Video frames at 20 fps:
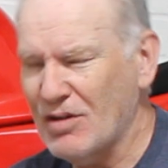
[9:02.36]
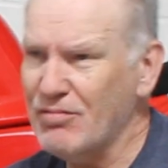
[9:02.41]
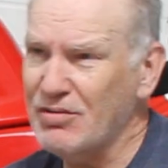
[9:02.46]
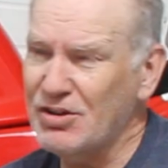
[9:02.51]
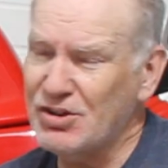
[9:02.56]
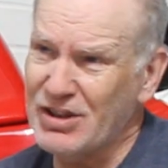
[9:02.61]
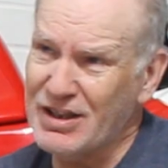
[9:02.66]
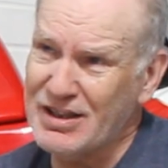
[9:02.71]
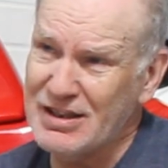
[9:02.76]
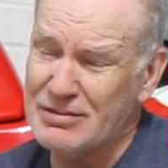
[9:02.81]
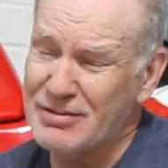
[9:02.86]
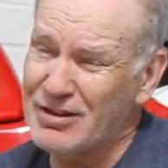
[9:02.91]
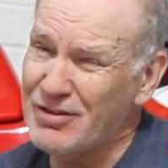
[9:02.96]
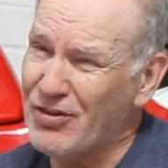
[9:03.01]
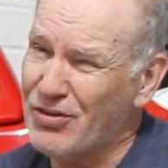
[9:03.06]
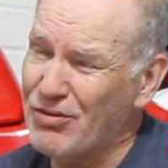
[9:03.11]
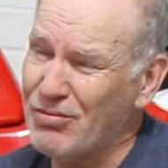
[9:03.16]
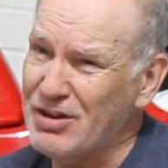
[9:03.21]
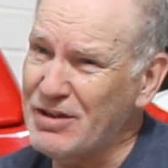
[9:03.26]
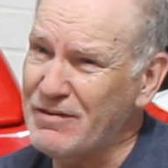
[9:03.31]
which again is about
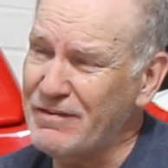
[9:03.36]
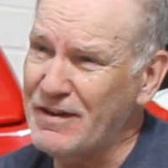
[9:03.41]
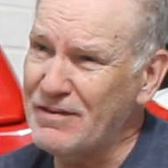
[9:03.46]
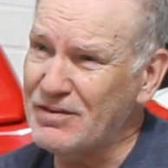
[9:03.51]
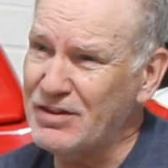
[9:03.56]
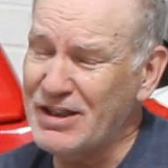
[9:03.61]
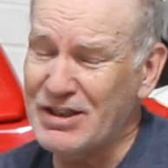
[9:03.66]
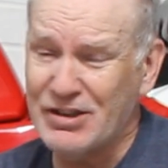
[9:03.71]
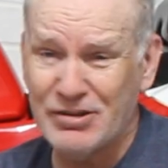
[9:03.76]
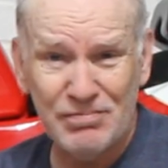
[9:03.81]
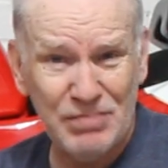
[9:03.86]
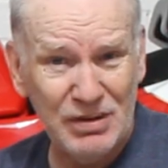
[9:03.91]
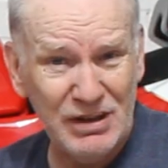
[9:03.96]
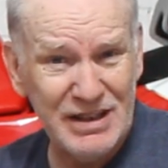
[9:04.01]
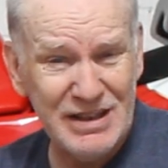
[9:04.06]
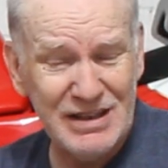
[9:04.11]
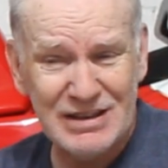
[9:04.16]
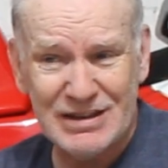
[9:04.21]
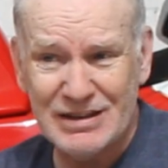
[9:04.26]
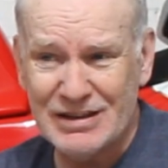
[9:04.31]
£350
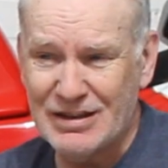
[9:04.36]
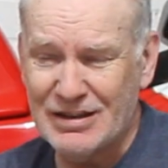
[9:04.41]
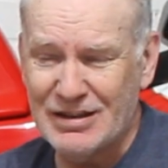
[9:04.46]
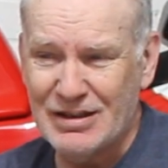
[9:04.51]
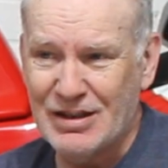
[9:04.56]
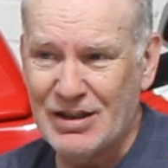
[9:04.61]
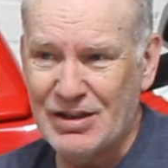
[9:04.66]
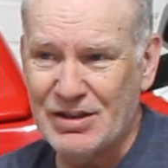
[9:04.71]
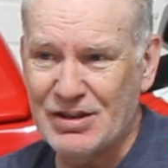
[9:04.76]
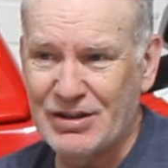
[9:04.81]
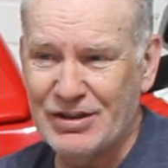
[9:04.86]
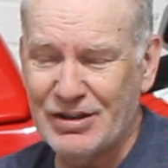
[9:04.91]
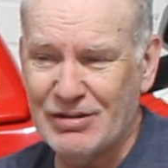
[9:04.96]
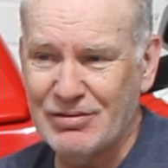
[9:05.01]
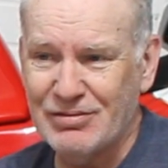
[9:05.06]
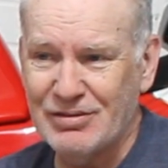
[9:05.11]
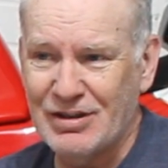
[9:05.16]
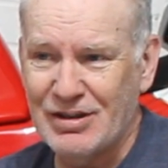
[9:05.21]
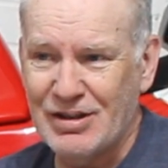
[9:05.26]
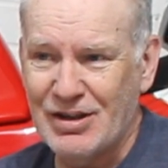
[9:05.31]
complete, you
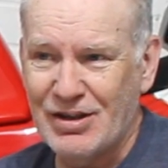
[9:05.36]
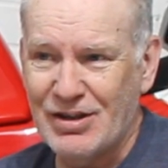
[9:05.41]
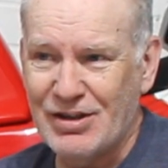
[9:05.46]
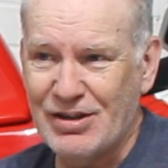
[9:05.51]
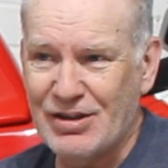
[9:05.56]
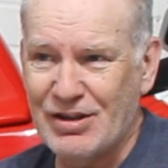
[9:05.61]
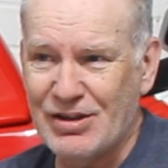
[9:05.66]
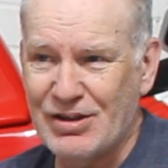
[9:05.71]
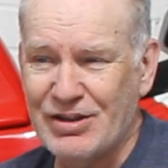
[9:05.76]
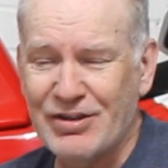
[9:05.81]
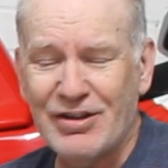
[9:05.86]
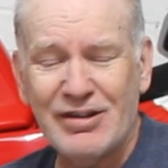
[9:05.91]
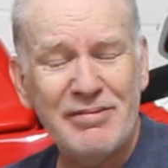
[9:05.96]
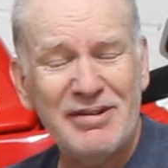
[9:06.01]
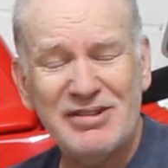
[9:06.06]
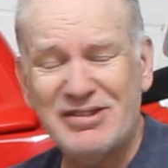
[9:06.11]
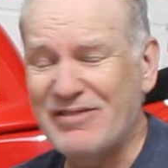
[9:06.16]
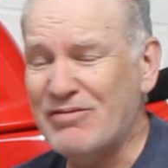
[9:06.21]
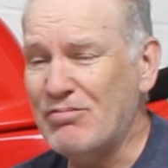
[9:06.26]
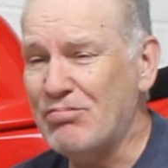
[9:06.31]
know, you're not going to be
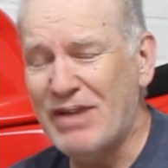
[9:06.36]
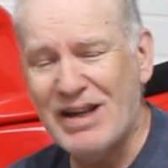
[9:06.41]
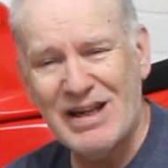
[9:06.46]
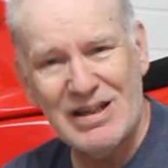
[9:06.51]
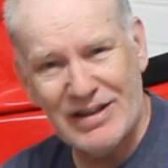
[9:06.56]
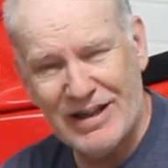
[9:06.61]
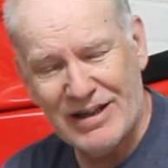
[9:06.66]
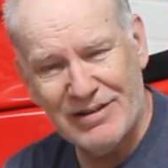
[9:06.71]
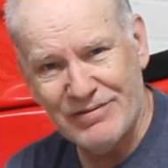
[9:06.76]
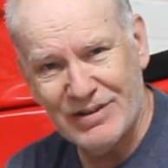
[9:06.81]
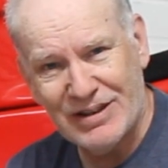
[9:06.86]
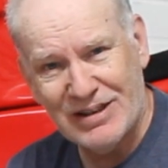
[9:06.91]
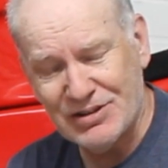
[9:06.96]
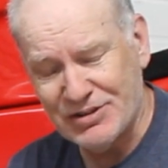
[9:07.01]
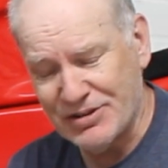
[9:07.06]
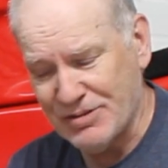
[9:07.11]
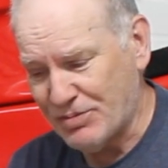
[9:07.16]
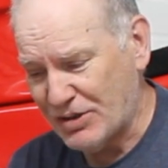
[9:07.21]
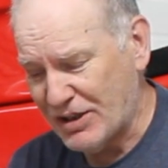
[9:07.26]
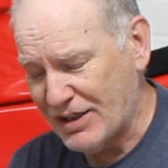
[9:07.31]
able to even make that for that
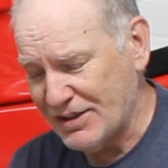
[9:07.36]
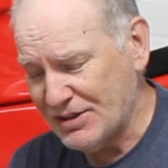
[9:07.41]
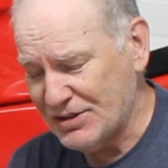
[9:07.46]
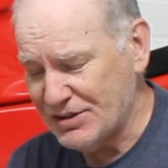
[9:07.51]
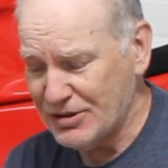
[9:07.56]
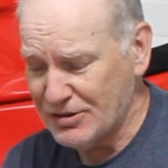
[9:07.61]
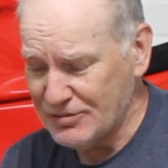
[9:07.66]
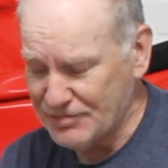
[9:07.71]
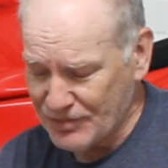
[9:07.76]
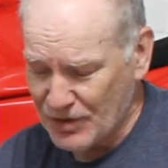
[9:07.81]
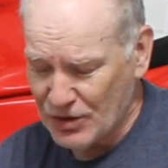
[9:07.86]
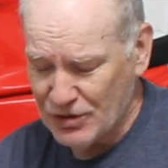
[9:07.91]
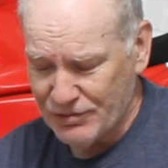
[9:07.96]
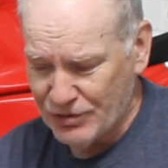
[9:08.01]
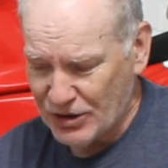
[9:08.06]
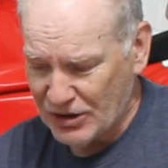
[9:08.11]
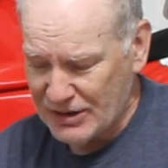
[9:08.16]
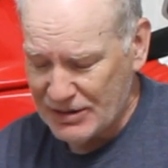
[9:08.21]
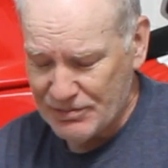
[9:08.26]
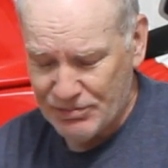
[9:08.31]
sort of price. So
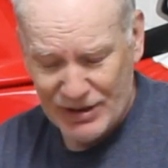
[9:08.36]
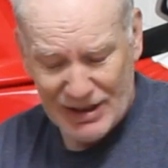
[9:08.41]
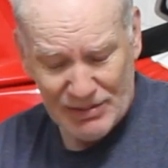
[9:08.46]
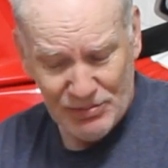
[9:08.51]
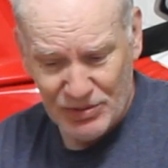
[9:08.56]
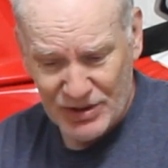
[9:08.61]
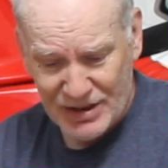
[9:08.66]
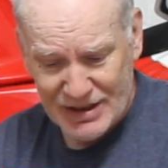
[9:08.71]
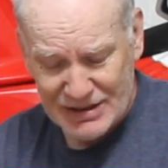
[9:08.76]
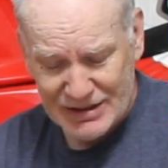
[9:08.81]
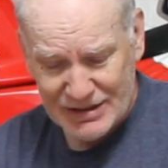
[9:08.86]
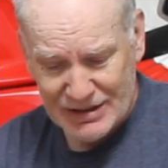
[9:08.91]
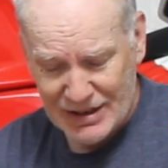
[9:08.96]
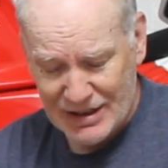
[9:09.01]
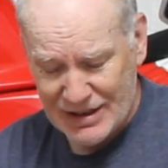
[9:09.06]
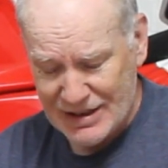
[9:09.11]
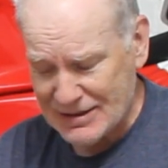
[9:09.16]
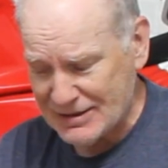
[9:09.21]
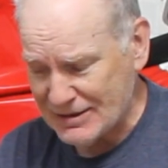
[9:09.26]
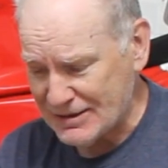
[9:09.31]
overall I'm pretty happy with it,
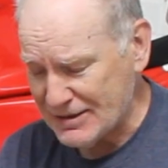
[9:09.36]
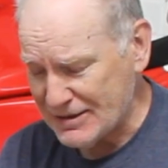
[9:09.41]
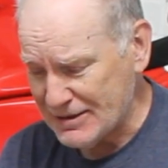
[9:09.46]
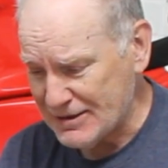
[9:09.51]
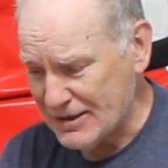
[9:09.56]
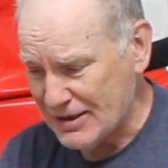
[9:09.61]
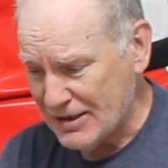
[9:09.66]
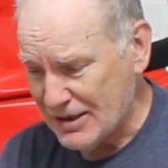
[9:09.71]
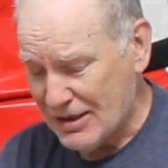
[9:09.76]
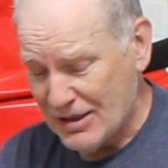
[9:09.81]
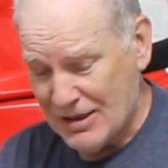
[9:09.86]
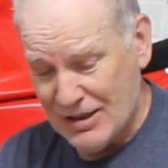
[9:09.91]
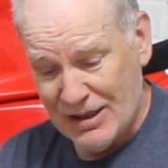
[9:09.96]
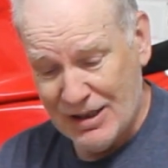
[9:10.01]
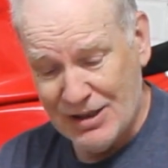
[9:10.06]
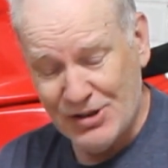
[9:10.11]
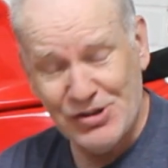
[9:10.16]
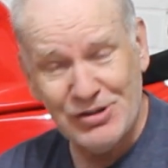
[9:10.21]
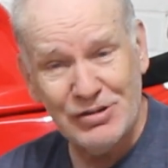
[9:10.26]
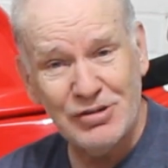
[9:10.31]
and
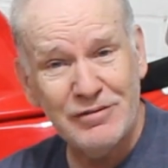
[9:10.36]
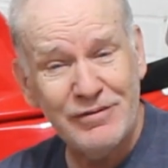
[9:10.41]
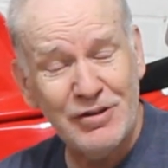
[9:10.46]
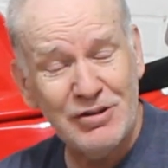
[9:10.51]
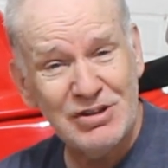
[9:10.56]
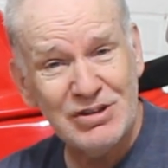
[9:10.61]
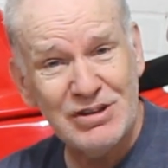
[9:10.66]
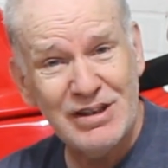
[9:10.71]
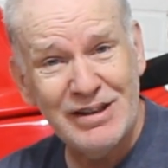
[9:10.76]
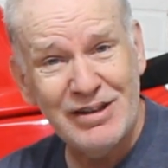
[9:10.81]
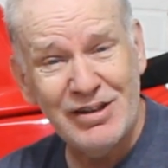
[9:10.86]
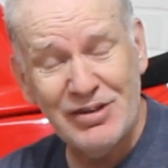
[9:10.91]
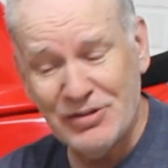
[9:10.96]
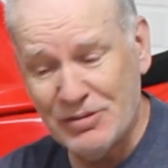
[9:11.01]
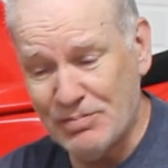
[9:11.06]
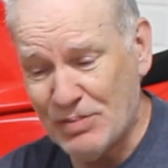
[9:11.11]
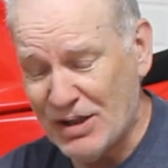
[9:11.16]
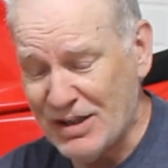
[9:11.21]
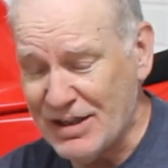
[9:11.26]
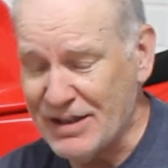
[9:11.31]
I shall look forward to seeing it on the
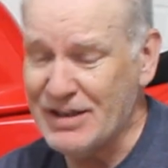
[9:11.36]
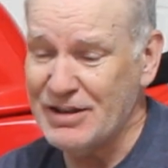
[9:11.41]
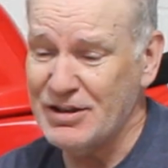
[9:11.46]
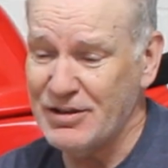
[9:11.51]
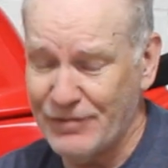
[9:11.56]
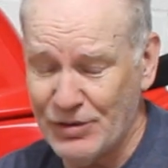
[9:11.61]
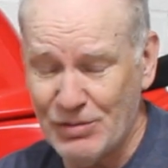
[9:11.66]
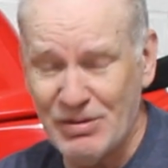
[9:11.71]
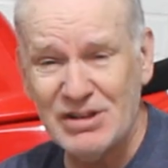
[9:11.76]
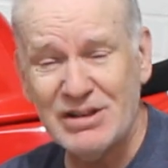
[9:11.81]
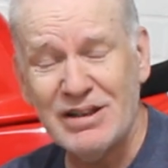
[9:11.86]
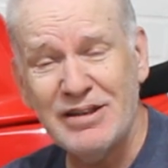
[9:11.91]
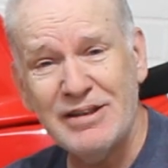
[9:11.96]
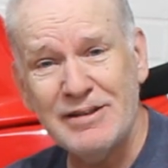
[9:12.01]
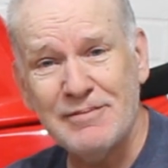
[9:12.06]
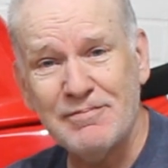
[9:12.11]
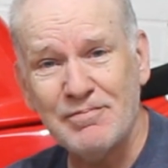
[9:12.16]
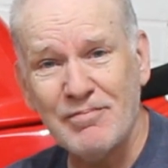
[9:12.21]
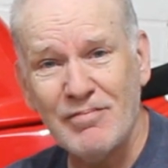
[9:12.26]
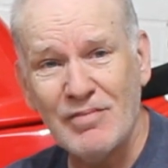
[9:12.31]
bike in a few weeks'
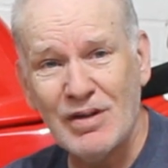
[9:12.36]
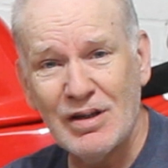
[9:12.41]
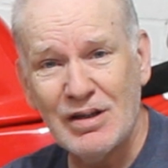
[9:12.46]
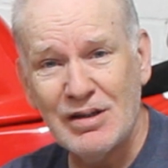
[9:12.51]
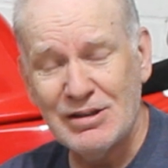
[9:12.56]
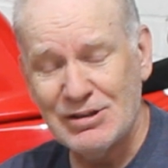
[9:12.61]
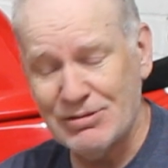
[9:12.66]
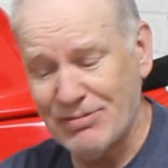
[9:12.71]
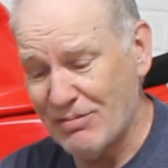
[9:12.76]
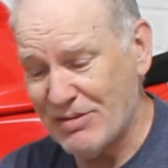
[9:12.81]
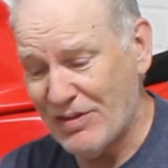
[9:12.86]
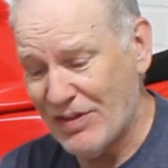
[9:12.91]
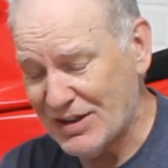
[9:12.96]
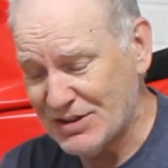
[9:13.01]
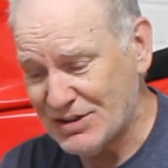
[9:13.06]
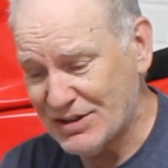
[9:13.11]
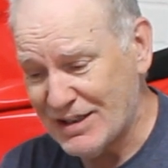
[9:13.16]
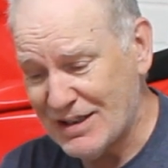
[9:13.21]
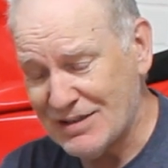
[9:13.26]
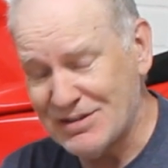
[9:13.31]
time. So anyway,
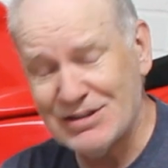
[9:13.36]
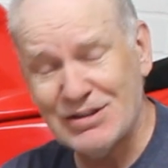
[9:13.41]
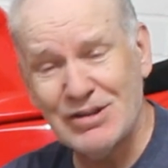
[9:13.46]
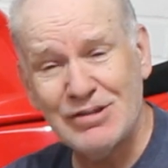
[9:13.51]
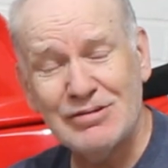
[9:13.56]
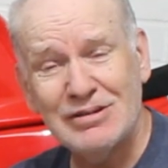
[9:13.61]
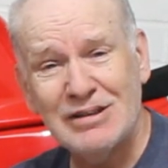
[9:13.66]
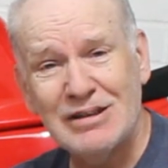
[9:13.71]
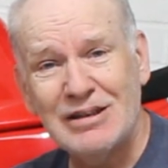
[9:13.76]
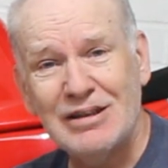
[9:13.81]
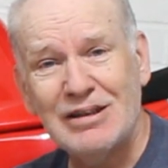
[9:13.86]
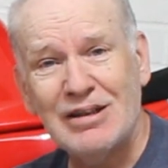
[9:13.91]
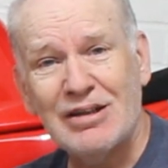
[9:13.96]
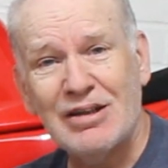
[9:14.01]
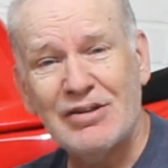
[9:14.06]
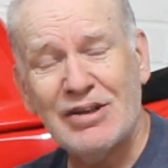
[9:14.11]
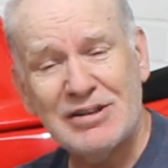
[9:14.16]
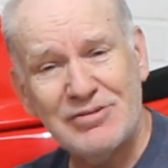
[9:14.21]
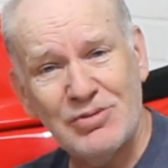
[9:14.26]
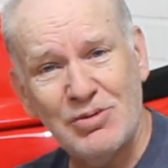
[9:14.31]
that's that. So
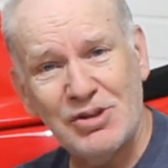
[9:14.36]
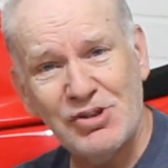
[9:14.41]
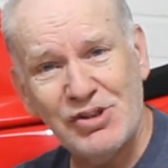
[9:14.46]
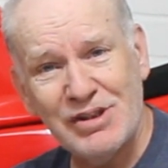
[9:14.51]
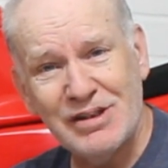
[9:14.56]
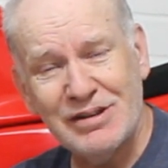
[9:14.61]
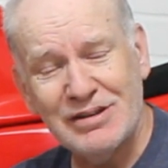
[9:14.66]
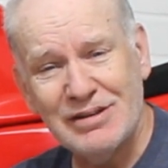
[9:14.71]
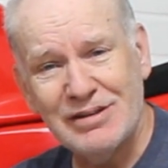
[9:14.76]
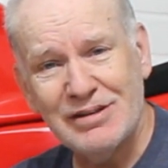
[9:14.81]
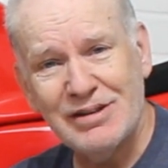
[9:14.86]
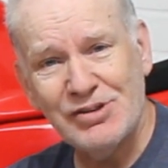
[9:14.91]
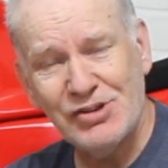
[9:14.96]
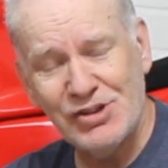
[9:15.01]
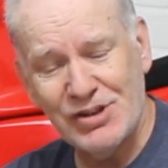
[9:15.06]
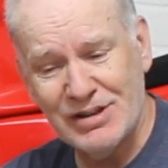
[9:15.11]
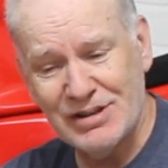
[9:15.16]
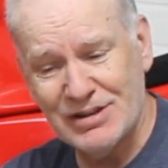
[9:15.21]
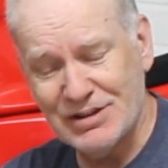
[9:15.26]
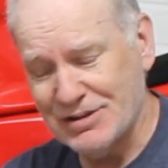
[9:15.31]
thanks for watching, and
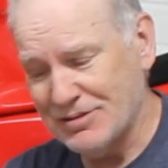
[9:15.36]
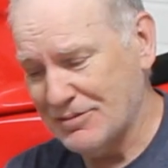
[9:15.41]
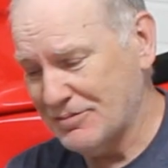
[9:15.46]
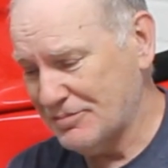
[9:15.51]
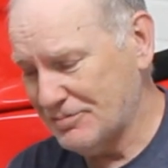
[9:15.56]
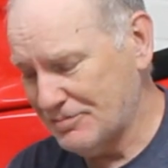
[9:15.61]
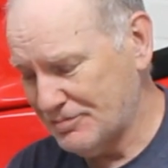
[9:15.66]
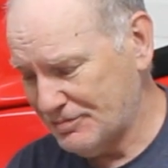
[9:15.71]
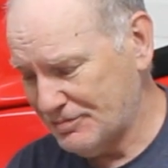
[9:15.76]
cheers.